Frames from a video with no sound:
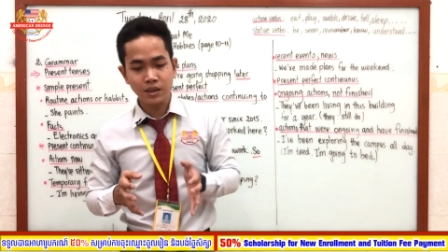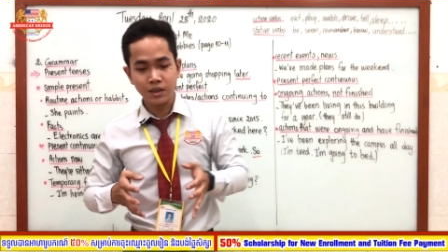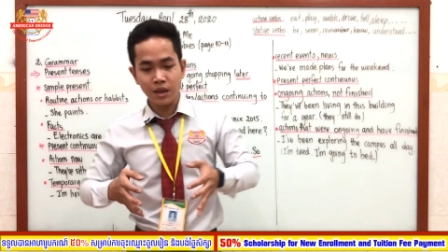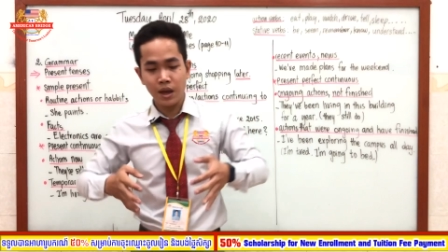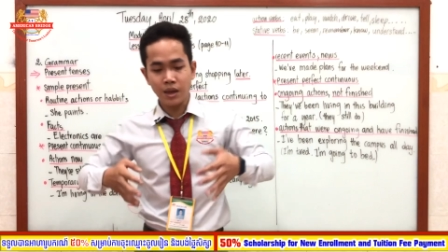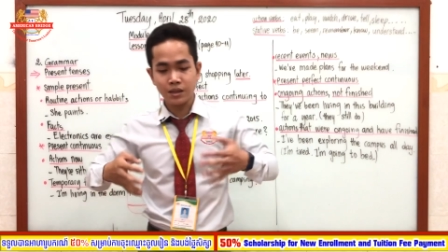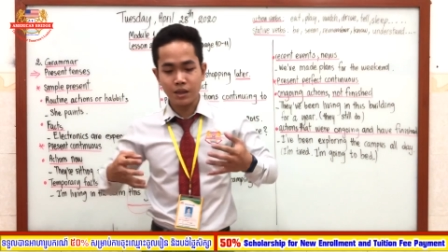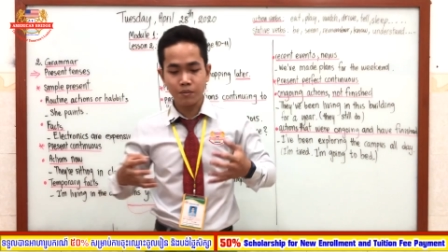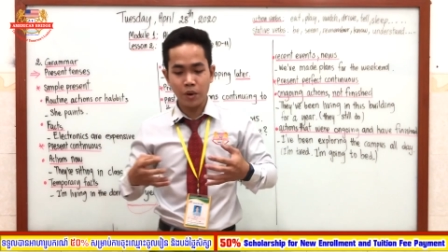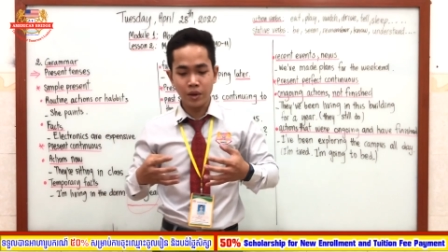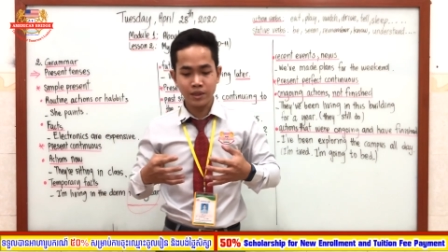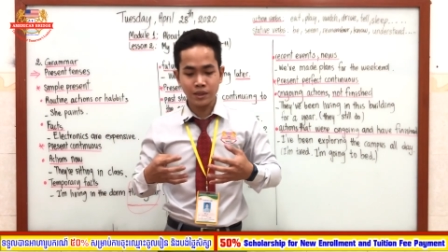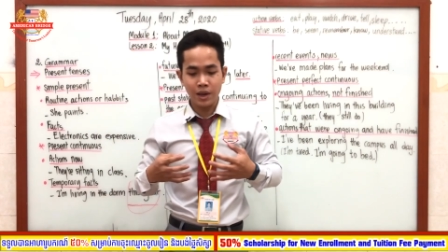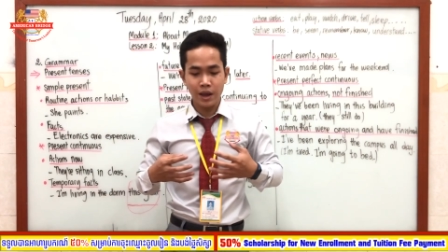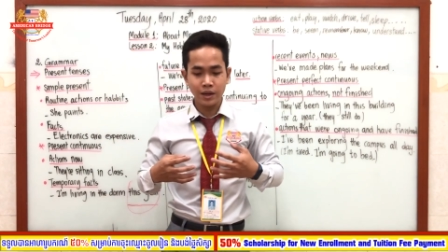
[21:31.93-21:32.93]
example
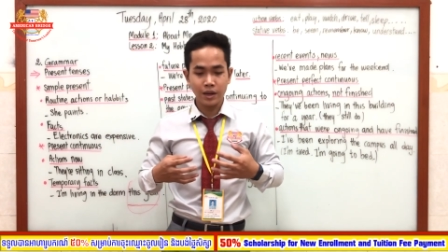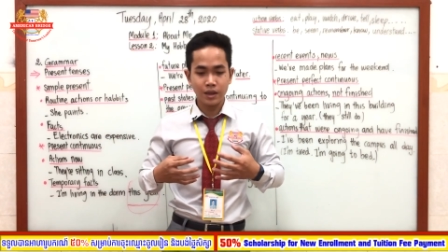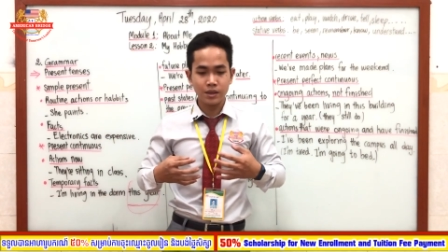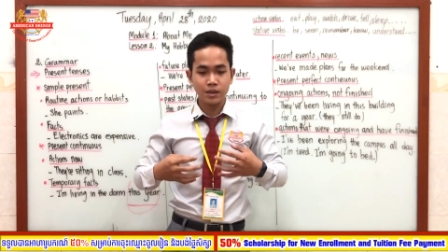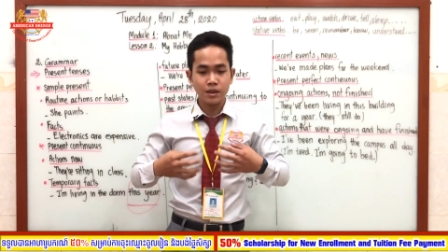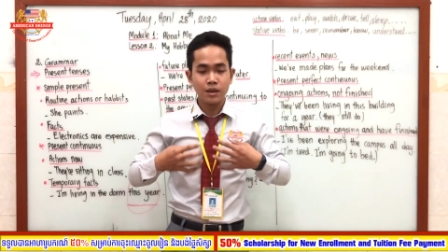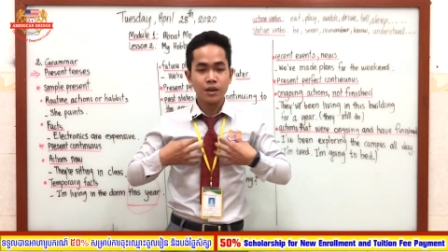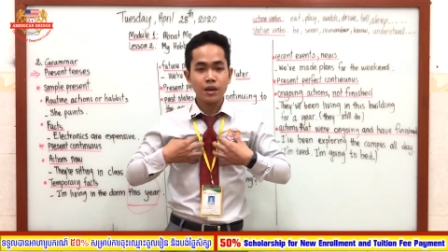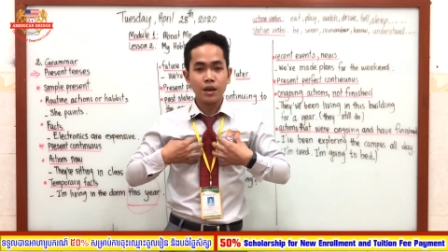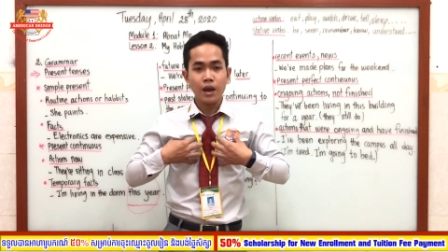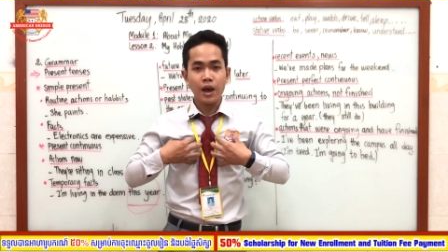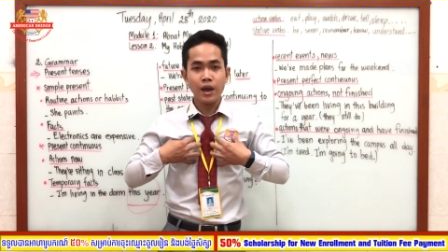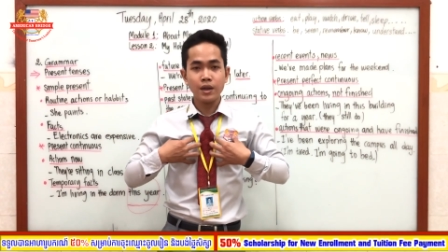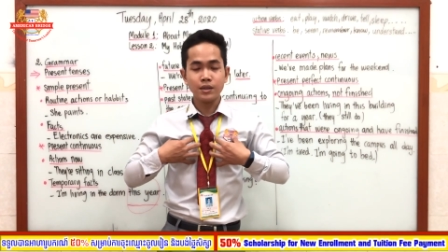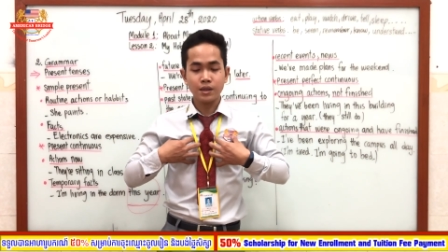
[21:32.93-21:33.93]
it's like this.
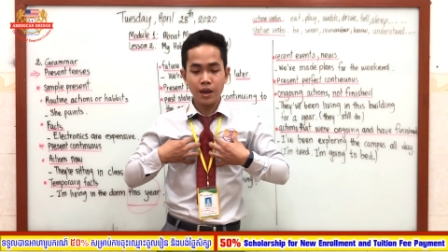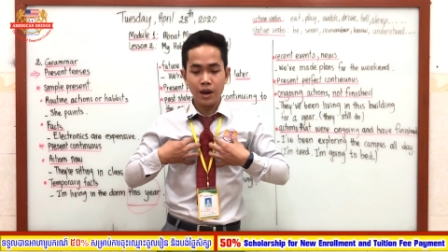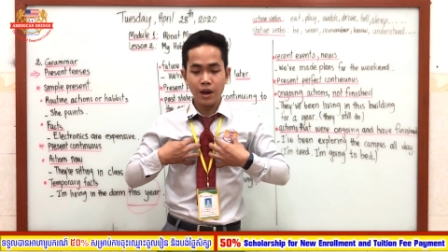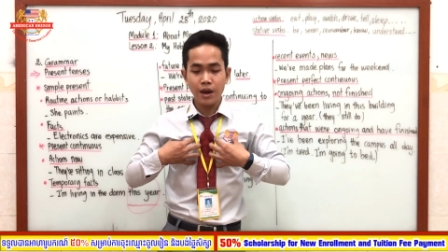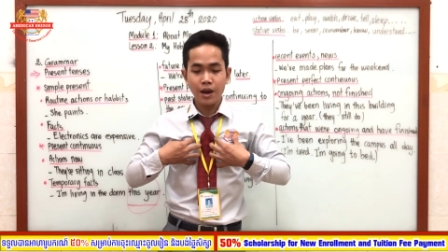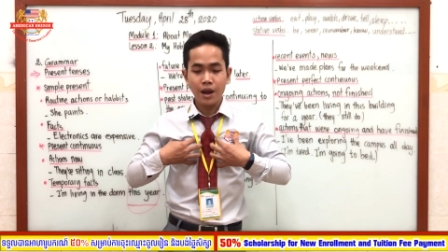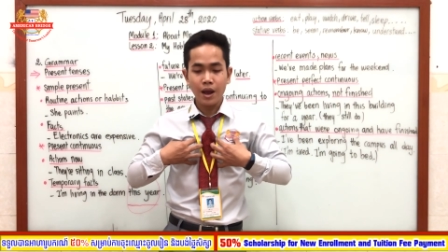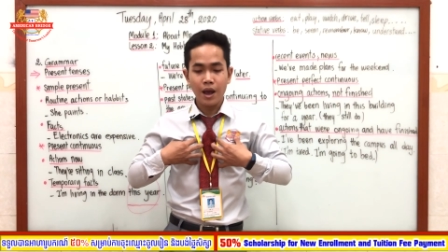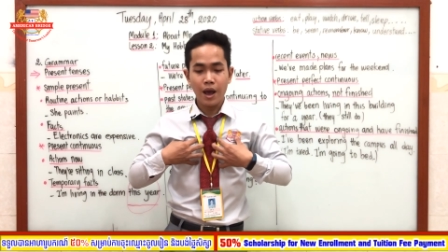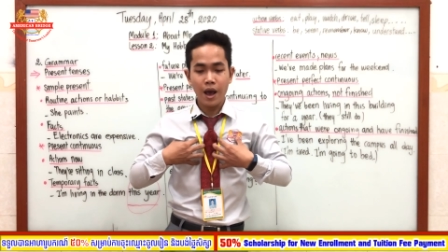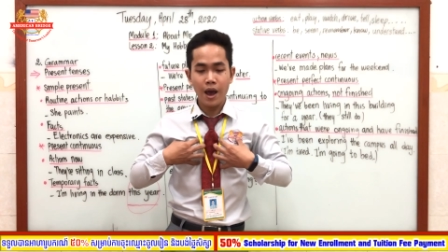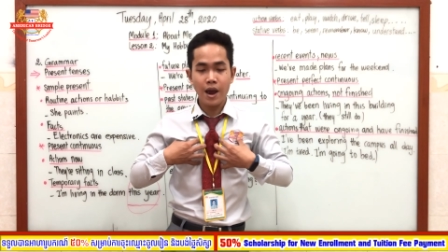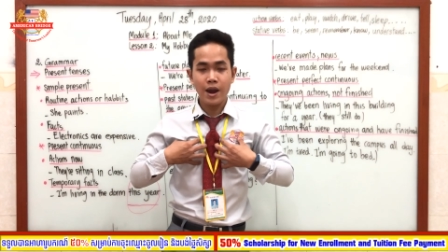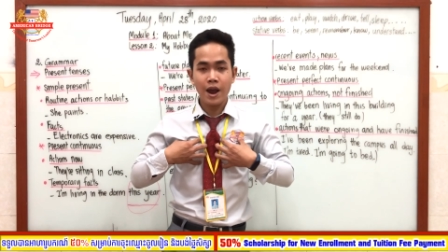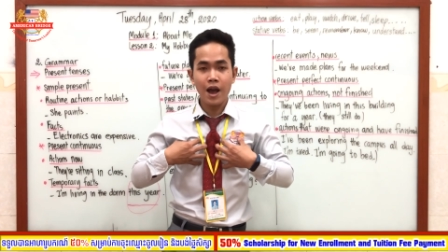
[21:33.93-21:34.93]
I say
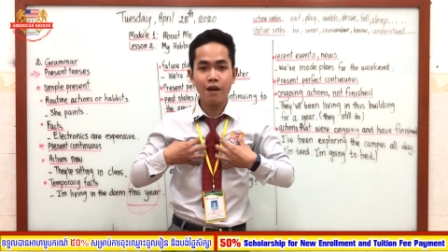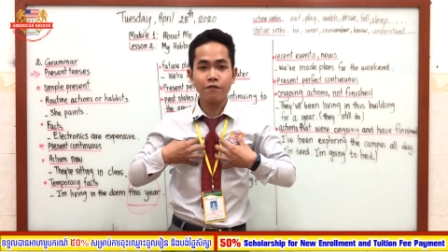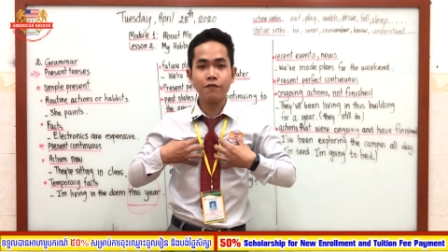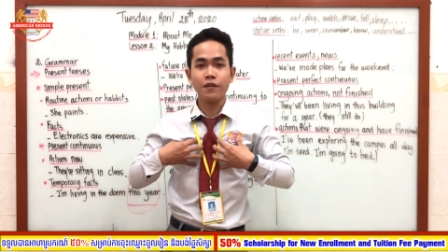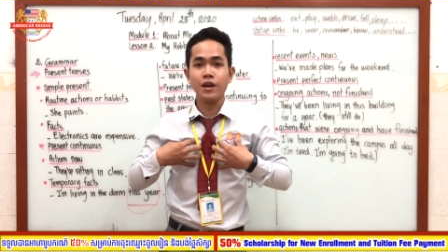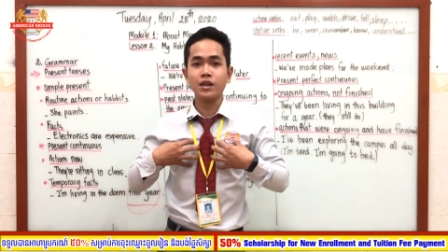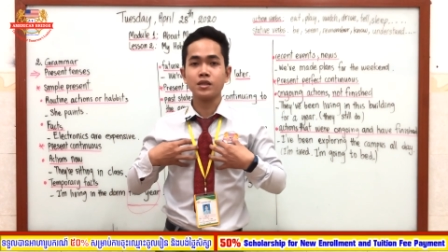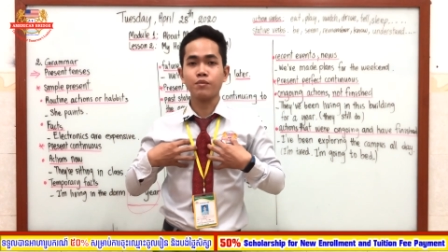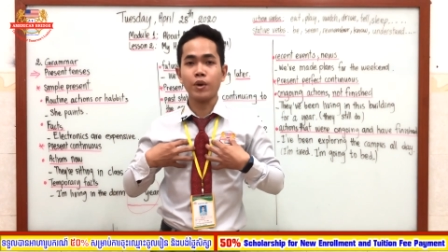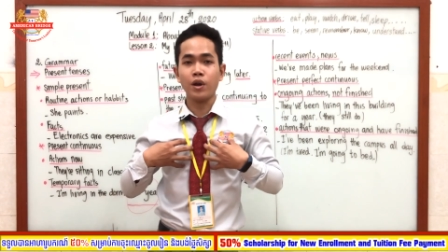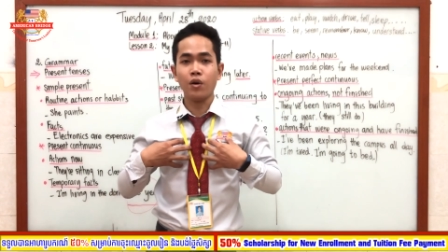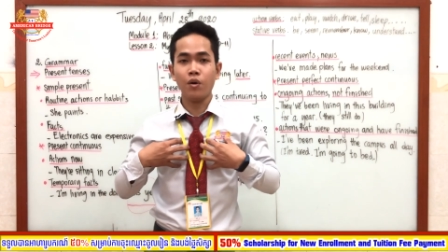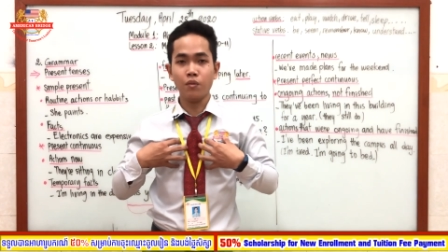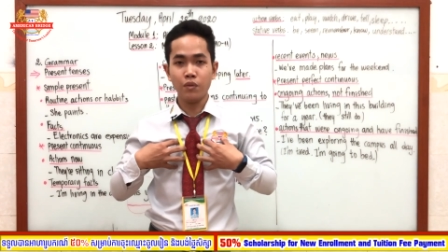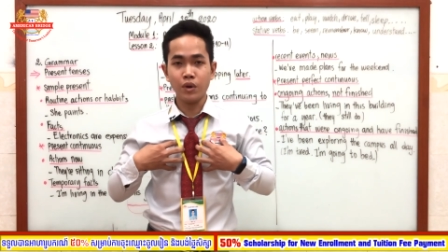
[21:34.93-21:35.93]
I have finished my
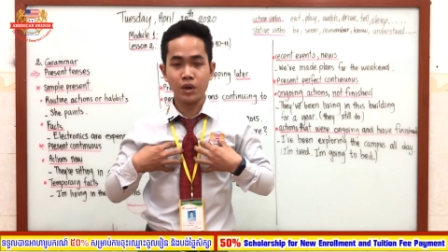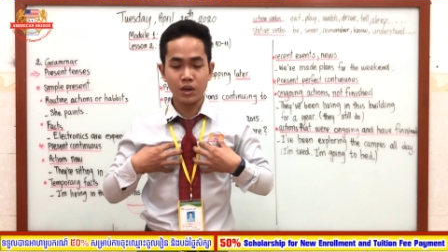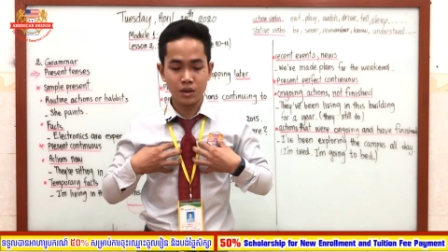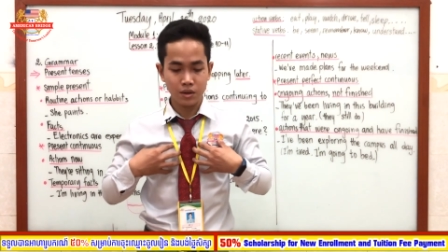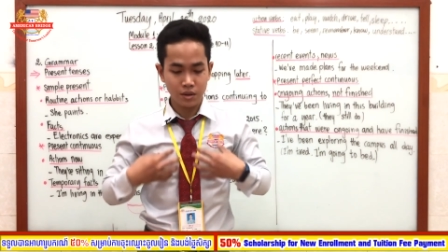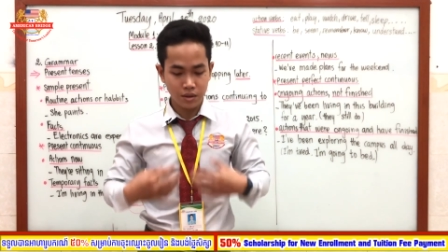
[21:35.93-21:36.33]
homework.